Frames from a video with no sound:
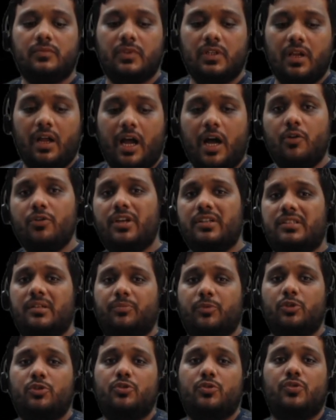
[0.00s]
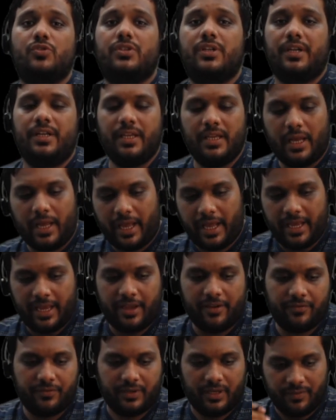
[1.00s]
how you are supposed to study. I
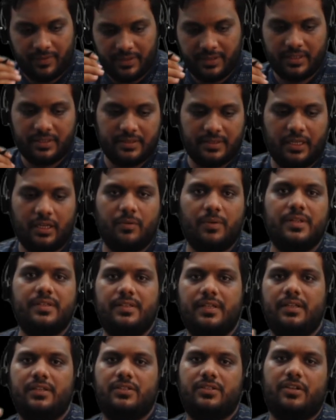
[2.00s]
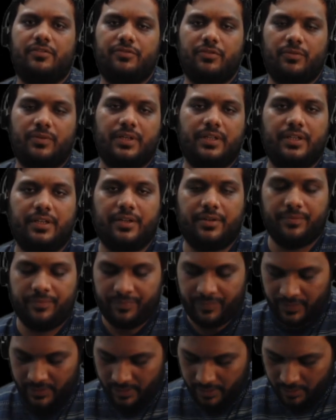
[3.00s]
have given the sequencing stuff over here.
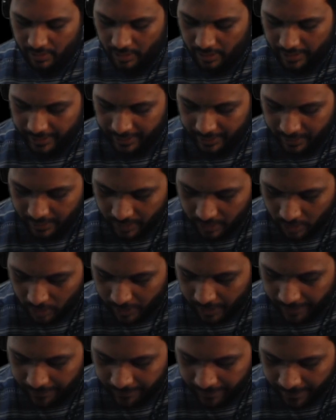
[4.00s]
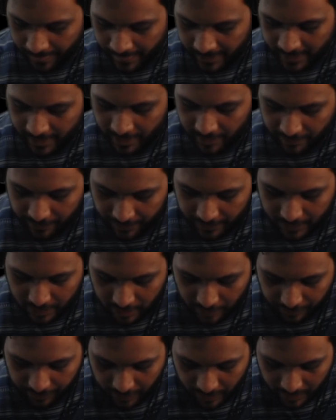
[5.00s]
All right. Okay. First
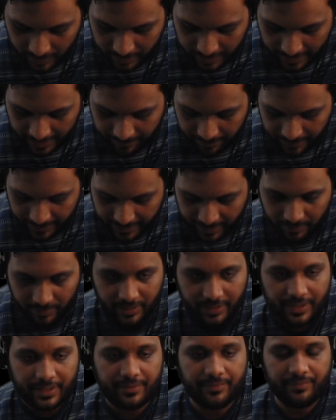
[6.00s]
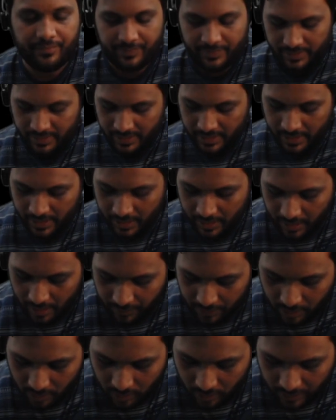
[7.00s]
of all, the applicability. Now,
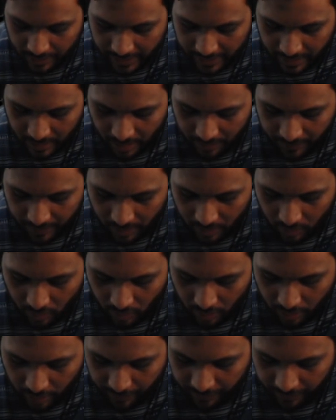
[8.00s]
you know that our code of